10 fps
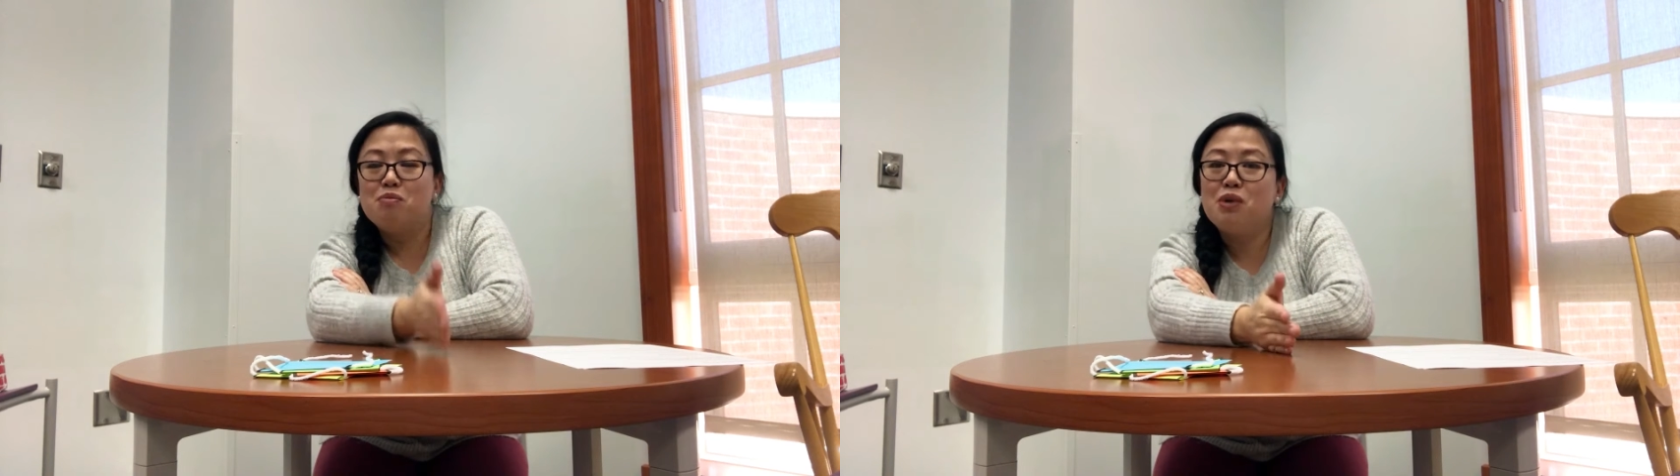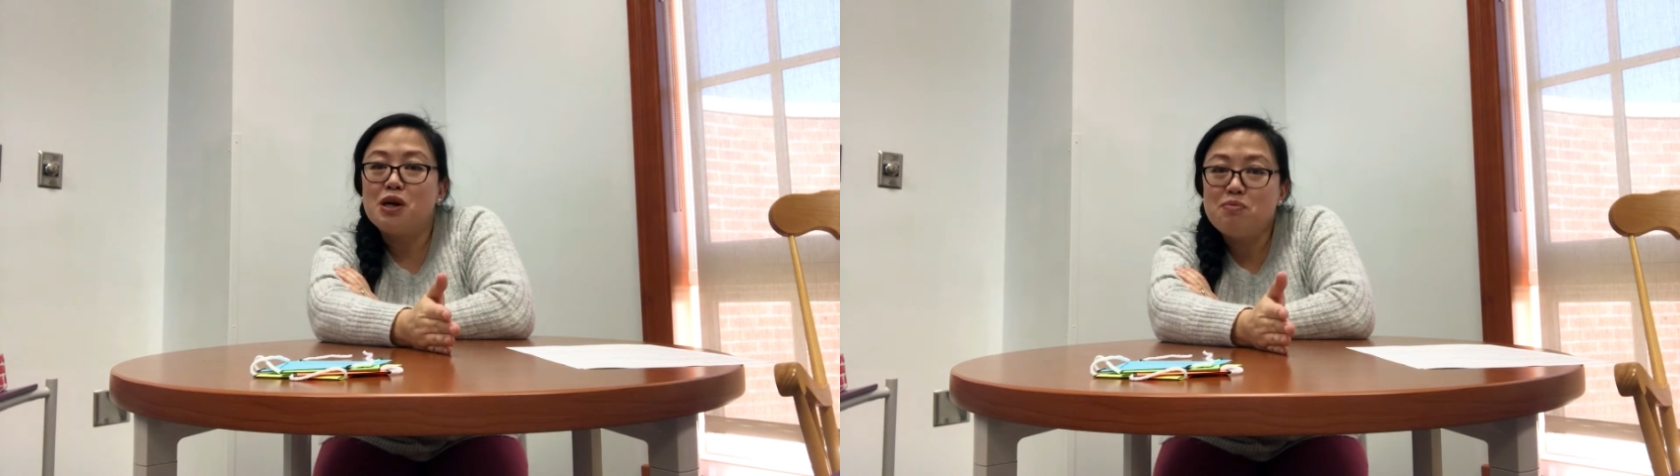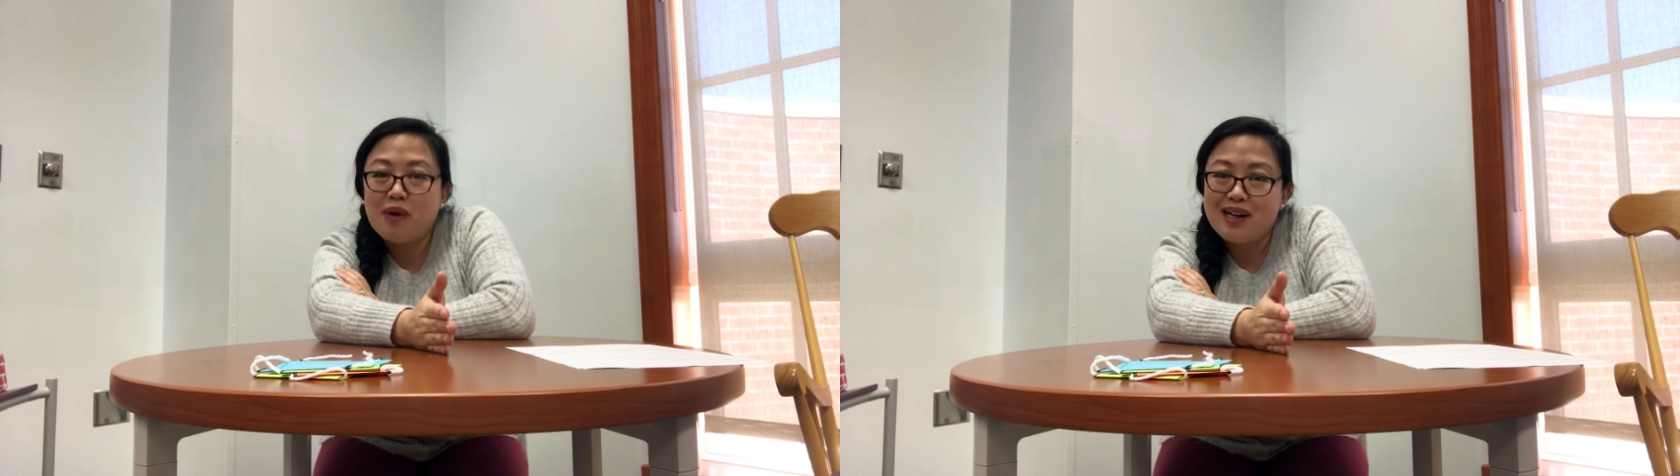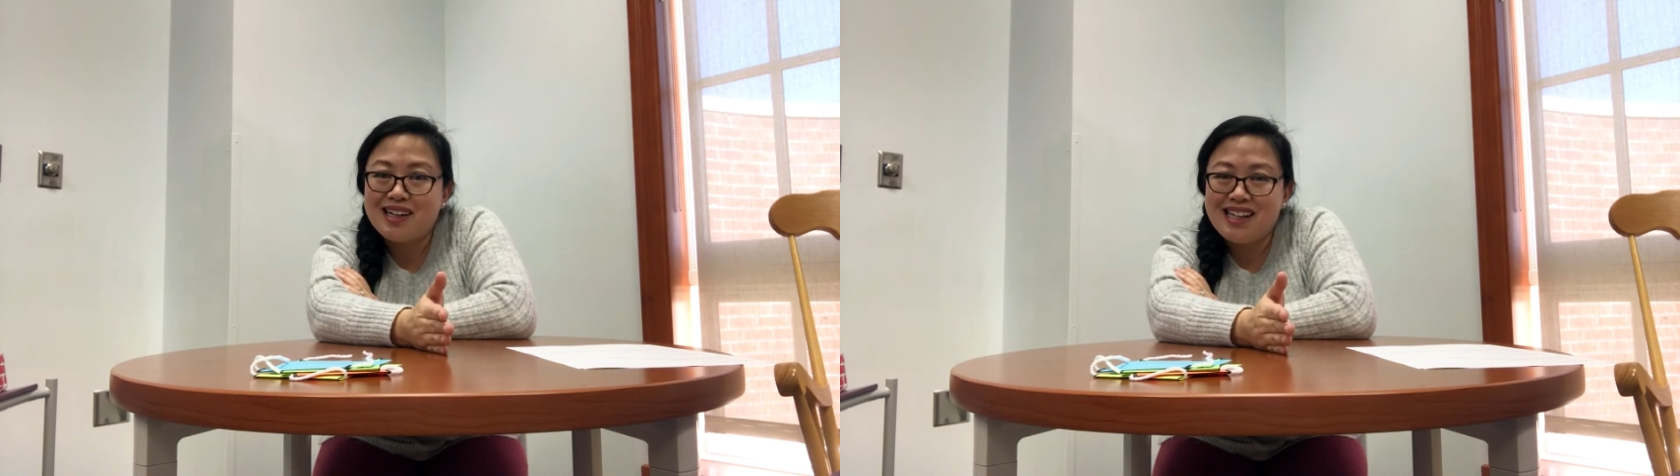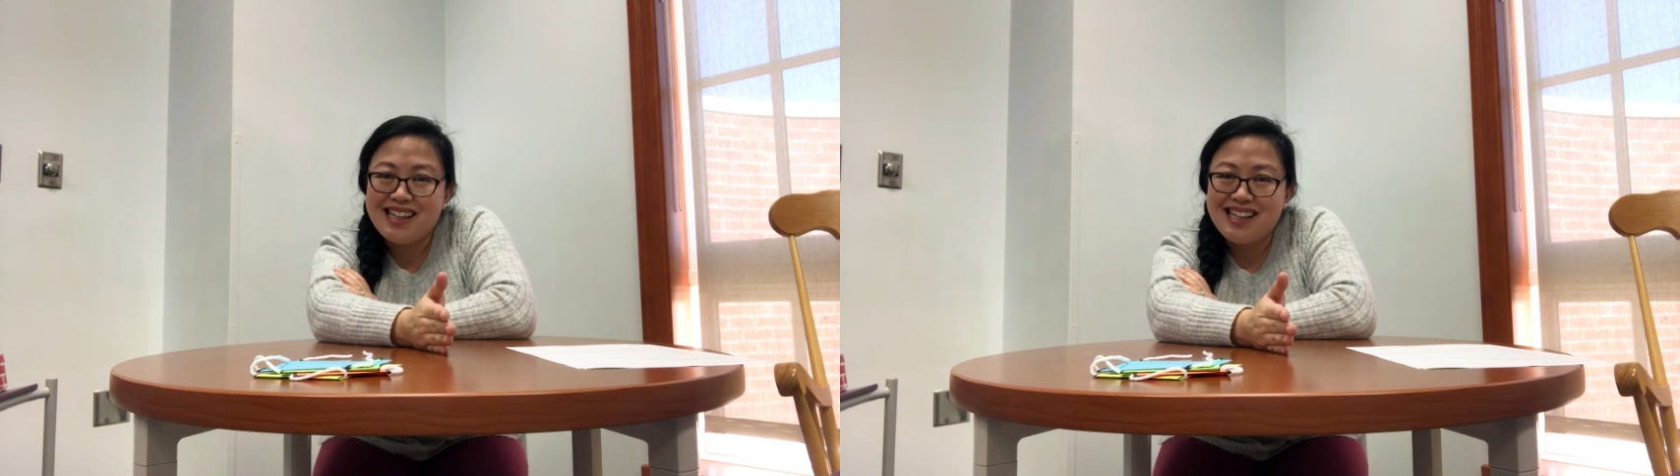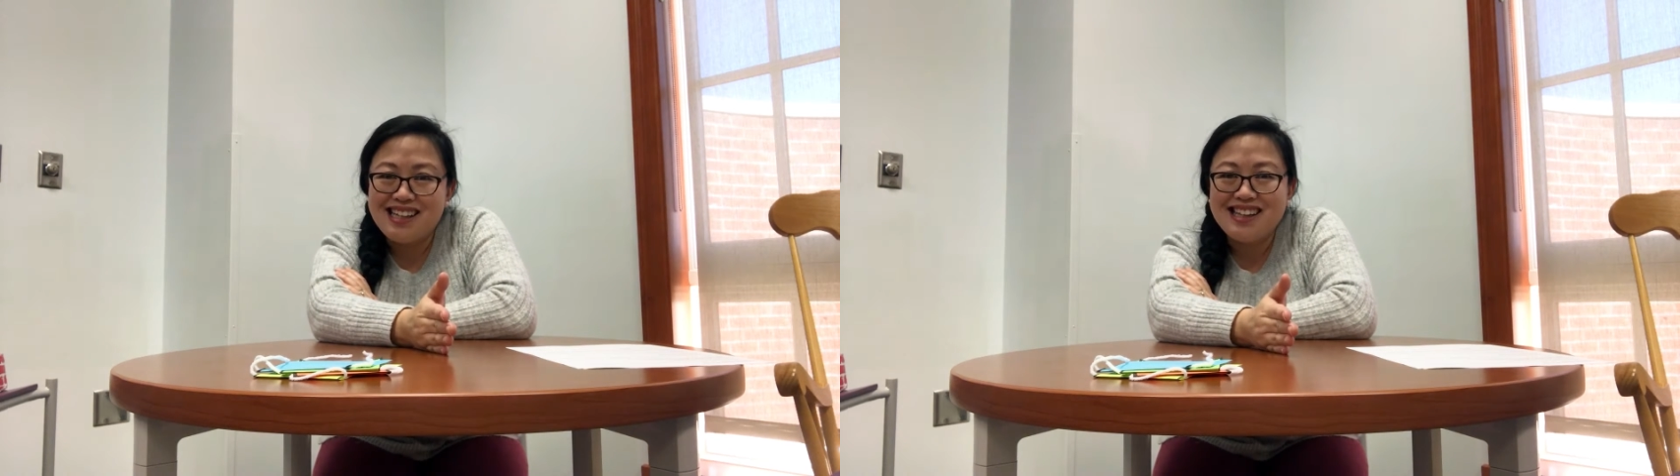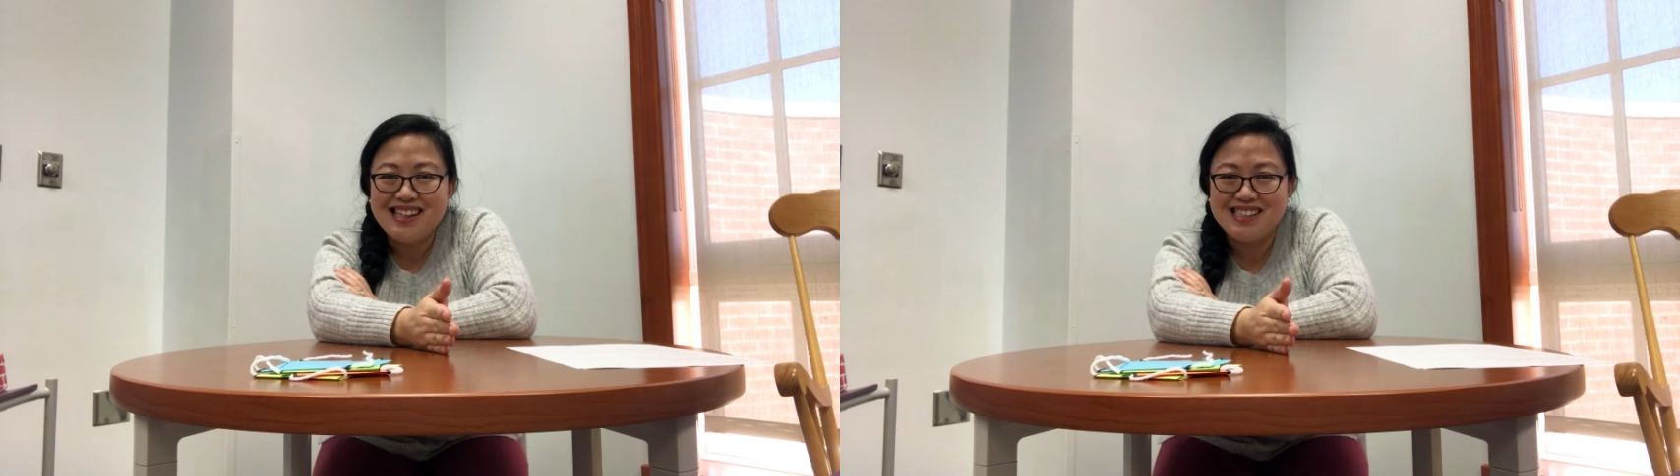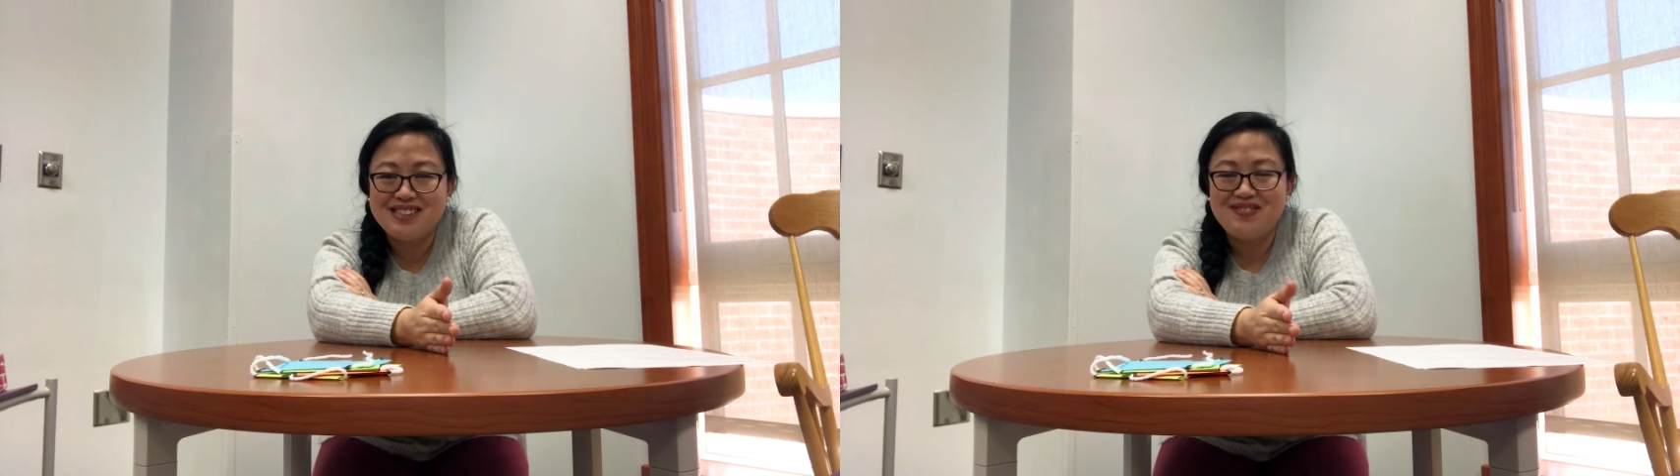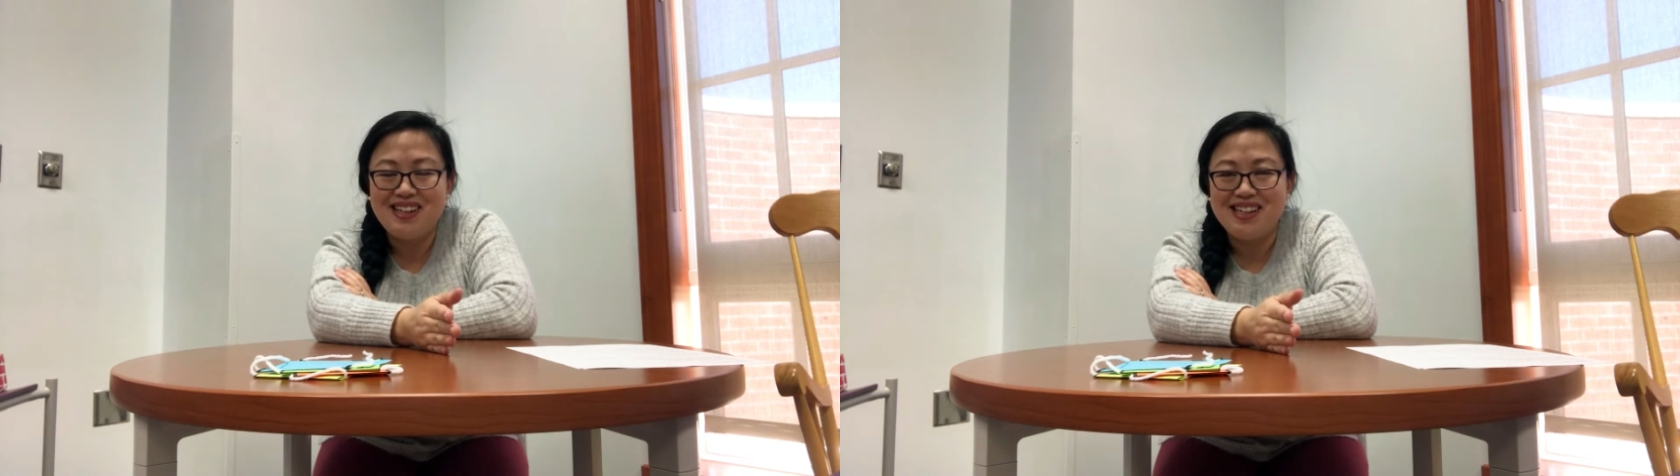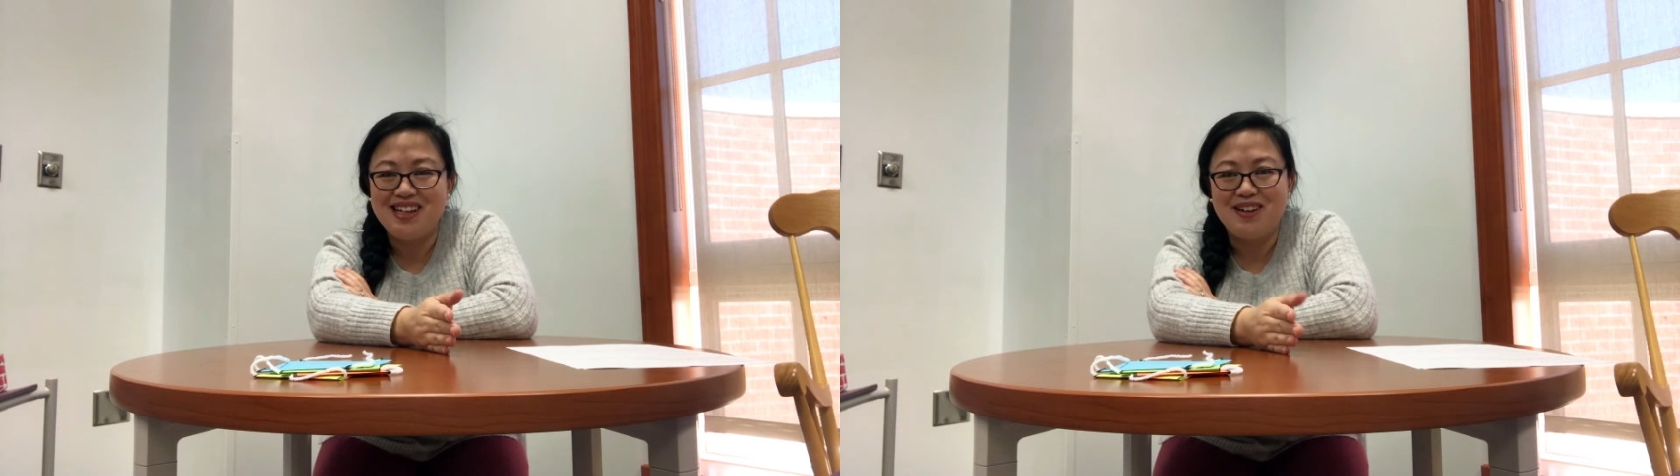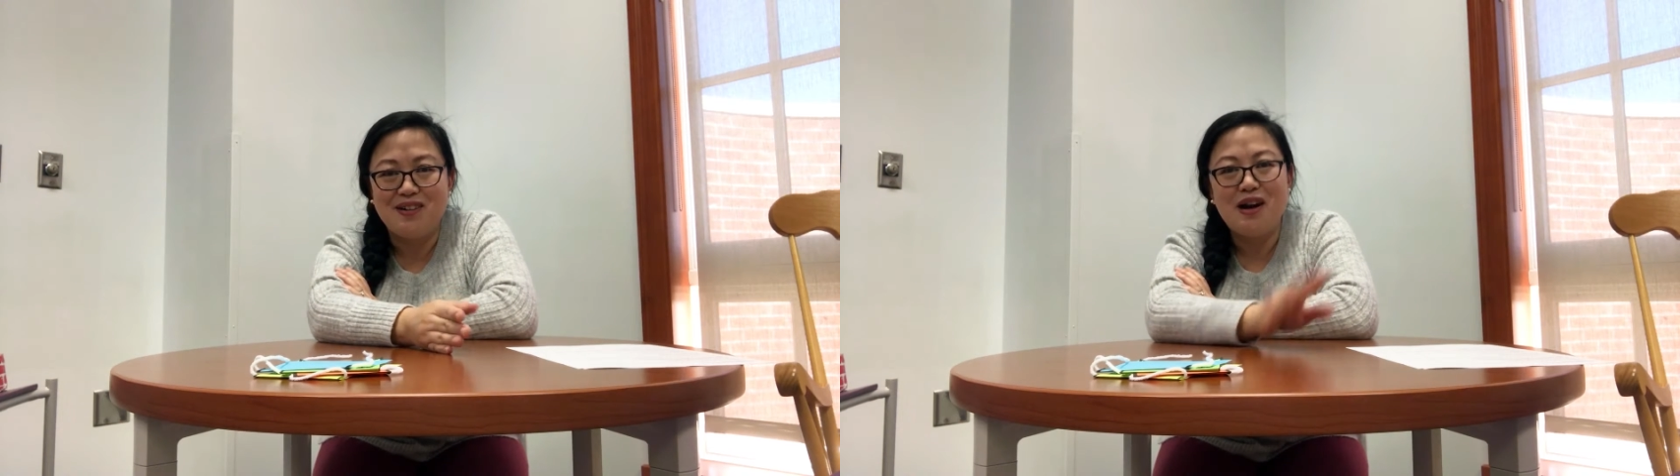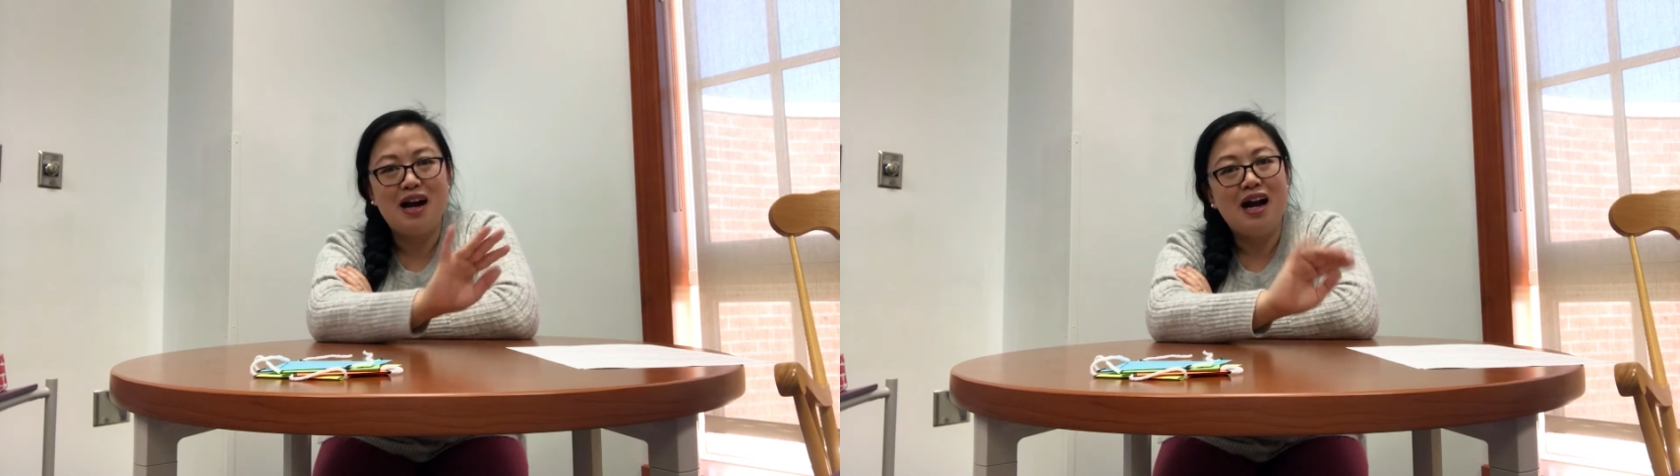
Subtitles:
bookmark this video,